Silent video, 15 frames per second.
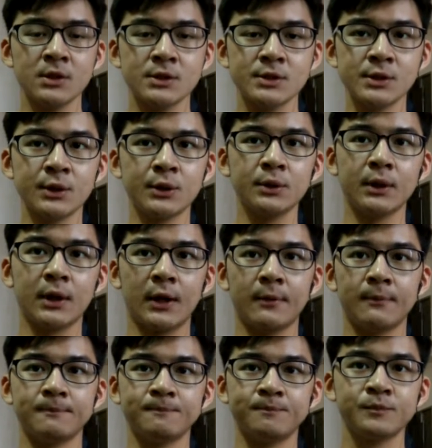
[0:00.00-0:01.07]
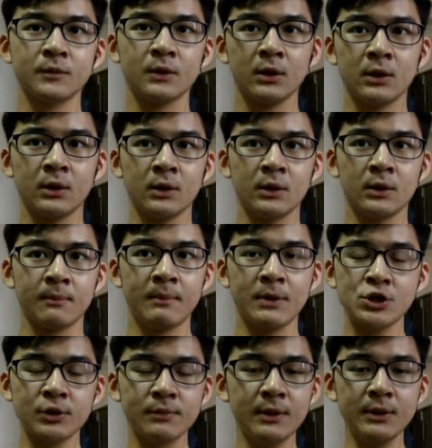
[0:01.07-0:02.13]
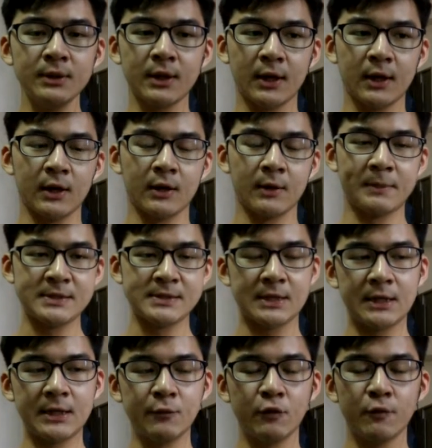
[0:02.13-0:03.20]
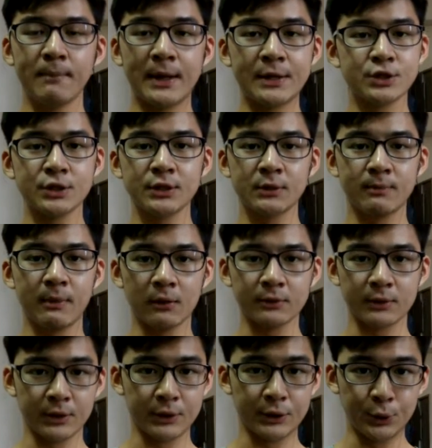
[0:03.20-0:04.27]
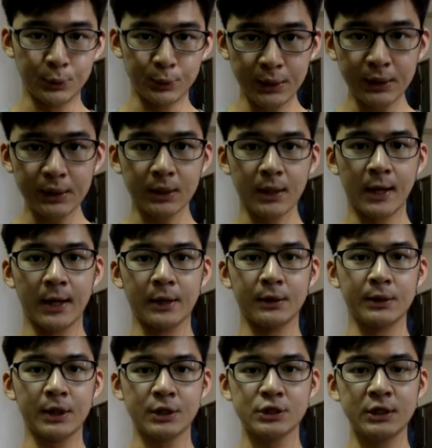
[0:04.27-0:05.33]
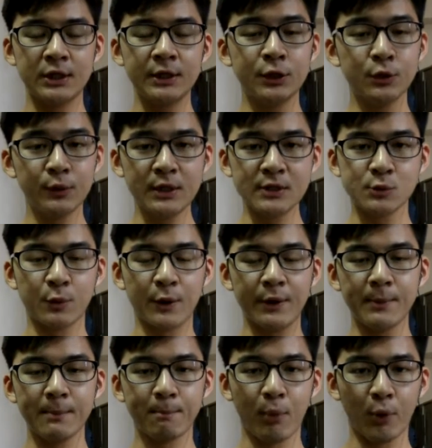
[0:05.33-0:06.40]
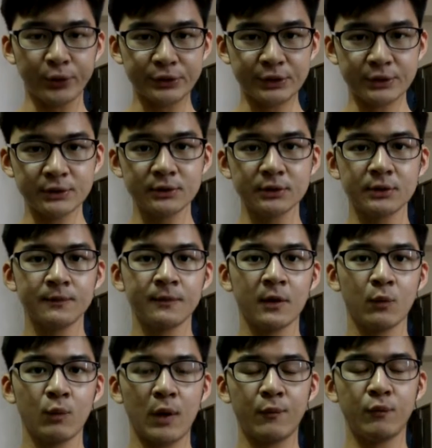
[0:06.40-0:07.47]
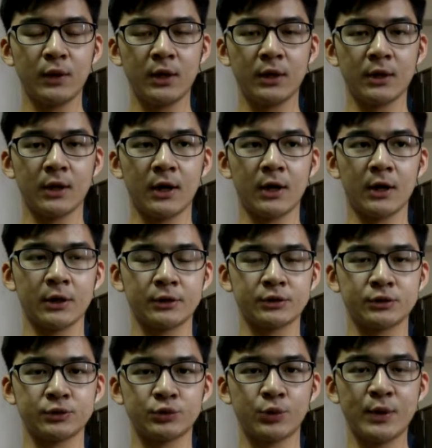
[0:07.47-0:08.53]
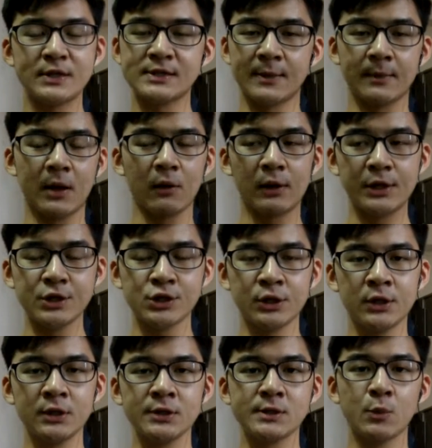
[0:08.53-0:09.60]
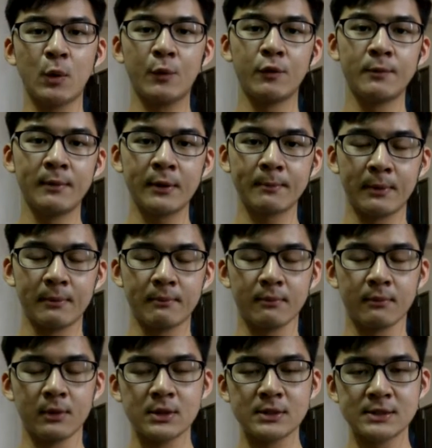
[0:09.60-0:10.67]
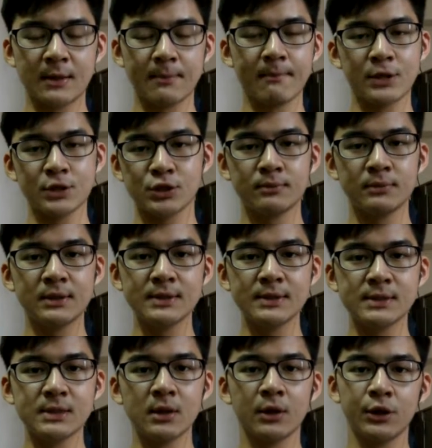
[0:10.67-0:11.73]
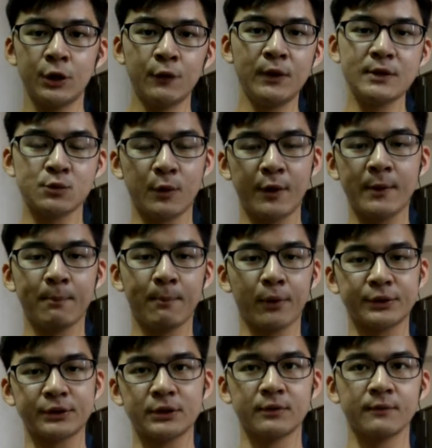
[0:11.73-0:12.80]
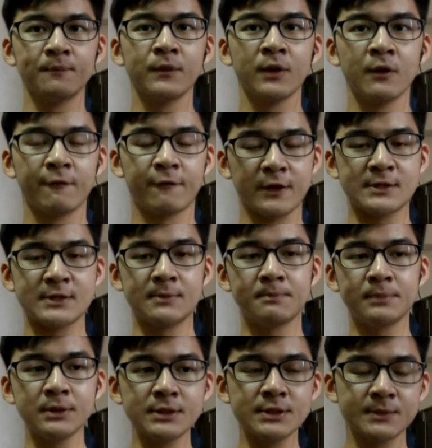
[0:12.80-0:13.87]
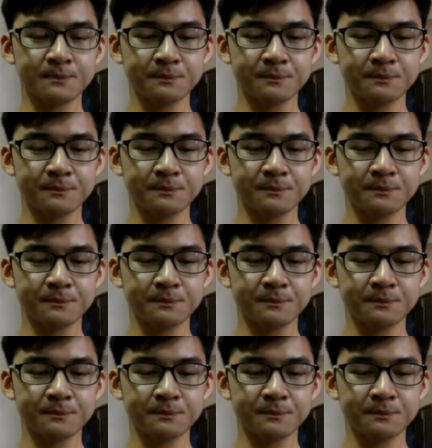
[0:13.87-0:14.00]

So measurement basically will mention about the unit, and actually unit is very important when we doing some calculations. When we make some measurements, unit is very important. For example,